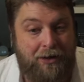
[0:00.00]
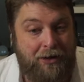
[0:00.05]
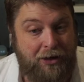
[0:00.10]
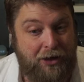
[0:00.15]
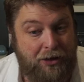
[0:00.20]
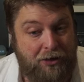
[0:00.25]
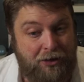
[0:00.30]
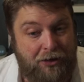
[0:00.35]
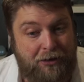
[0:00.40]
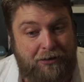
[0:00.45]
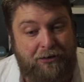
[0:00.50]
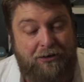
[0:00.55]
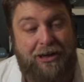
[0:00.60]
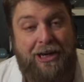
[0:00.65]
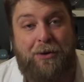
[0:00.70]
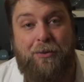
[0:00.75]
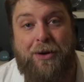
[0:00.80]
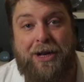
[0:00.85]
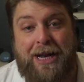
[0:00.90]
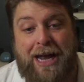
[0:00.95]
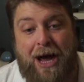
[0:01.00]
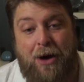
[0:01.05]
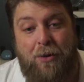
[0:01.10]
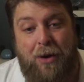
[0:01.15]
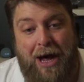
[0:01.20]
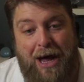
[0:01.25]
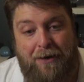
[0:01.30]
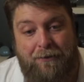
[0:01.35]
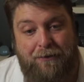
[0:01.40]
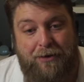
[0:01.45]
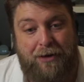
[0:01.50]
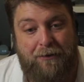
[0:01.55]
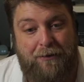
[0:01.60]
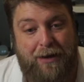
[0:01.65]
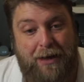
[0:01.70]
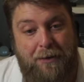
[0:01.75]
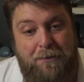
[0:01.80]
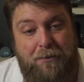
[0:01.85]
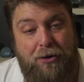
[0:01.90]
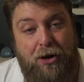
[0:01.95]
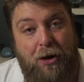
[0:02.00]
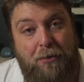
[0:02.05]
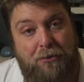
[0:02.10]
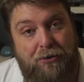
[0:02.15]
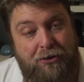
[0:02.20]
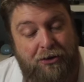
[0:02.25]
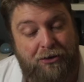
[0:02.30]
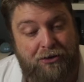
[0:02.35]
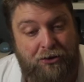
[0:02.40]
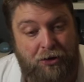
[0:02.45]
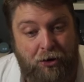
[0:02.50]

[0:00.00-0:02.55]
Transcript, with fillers: you're going to see we now have developer options